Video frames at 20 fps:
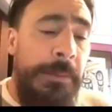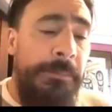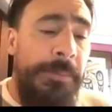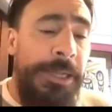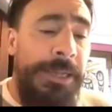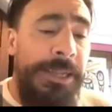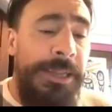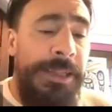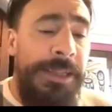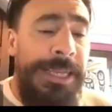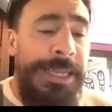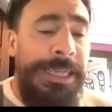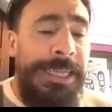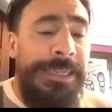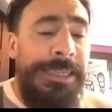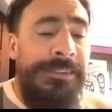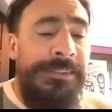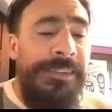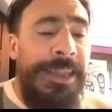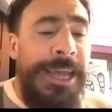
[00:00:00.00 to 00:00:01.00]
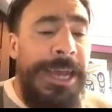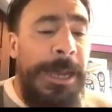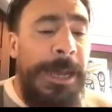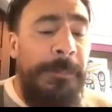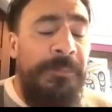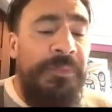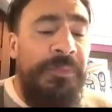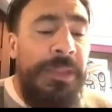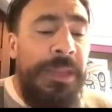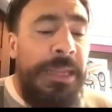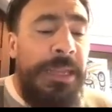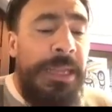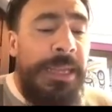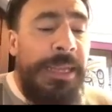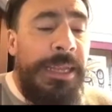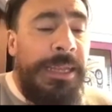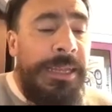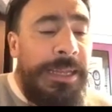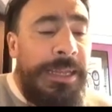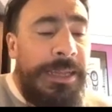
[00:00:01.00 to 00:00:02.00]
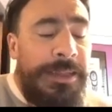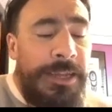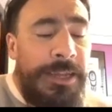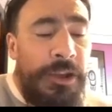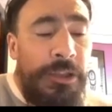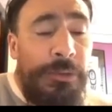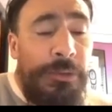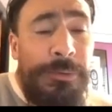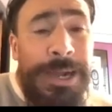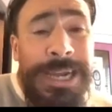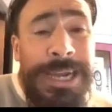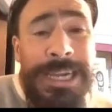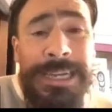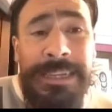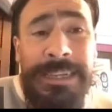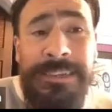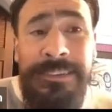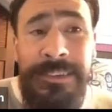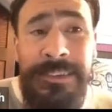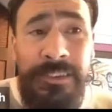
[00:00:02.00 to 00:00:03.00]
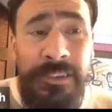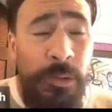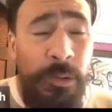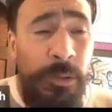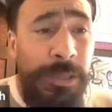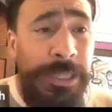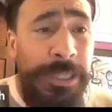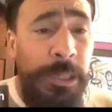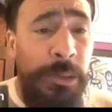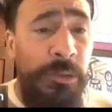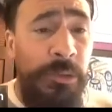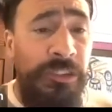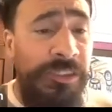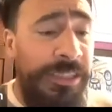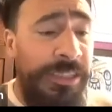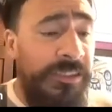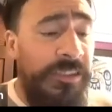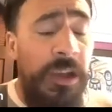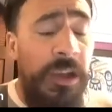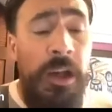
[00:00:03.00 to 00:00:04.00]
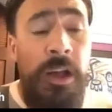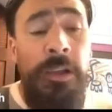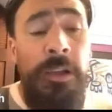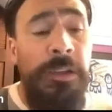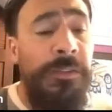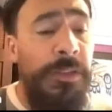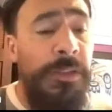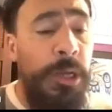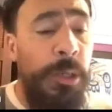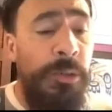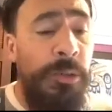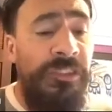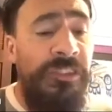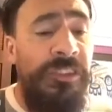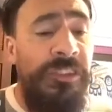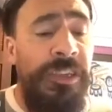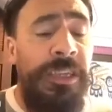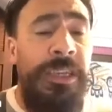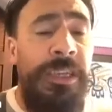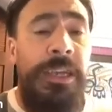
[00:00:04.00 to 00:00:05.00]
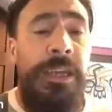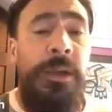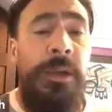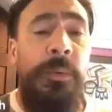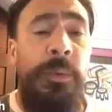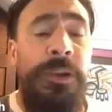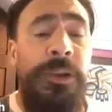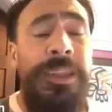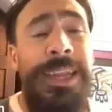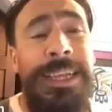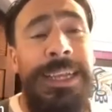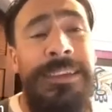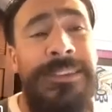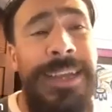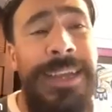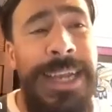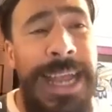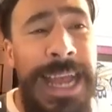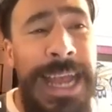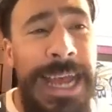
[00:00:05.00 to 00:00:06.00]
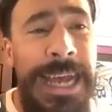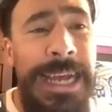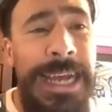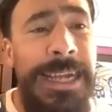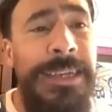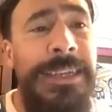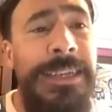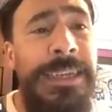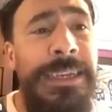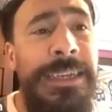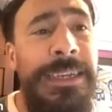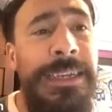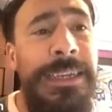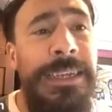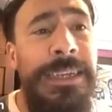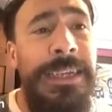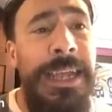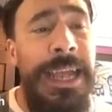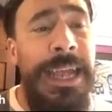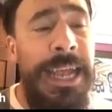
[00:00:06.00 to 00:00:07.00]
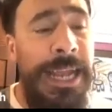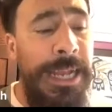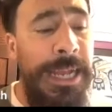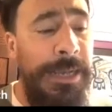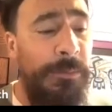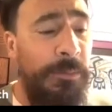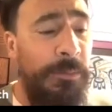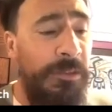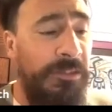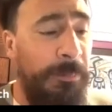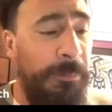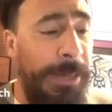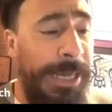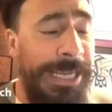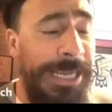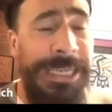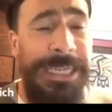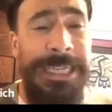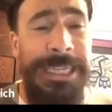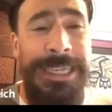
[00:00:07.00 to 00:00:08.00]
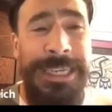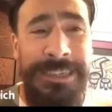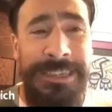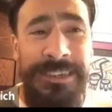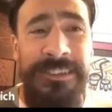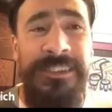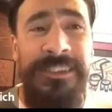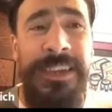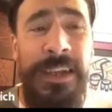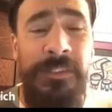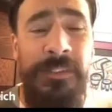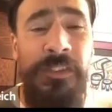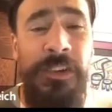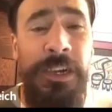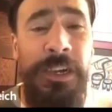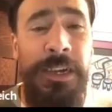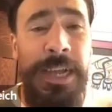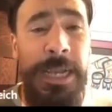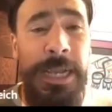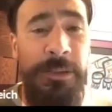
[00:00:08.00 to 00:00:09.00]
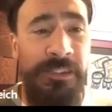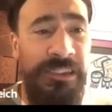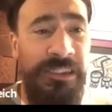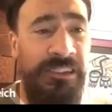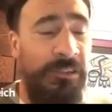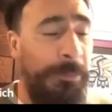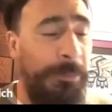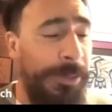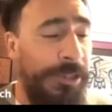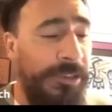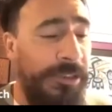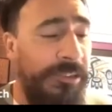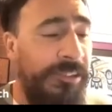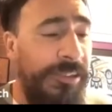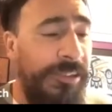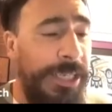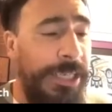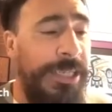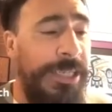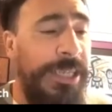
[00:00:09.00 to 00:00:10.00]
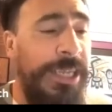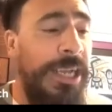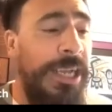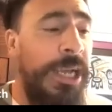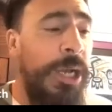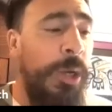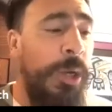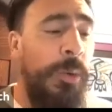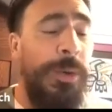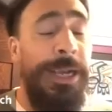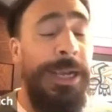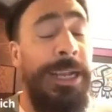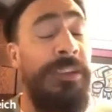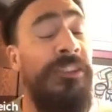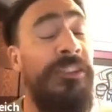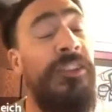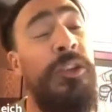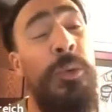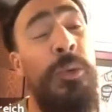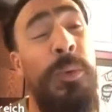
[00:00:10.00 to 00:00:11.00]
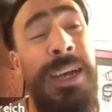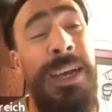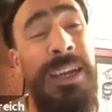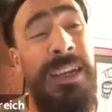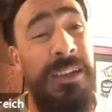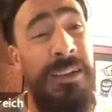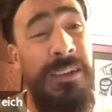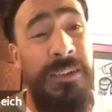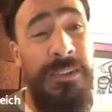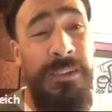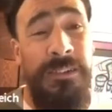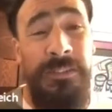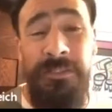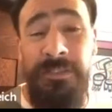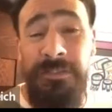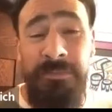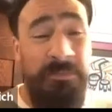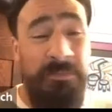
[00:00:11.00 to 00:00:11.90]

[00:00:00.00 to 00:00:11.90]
But the thing is that the arthritis, the scoliosis, all of those were things I had and was pain and discomfort I was experiencing when I was 12,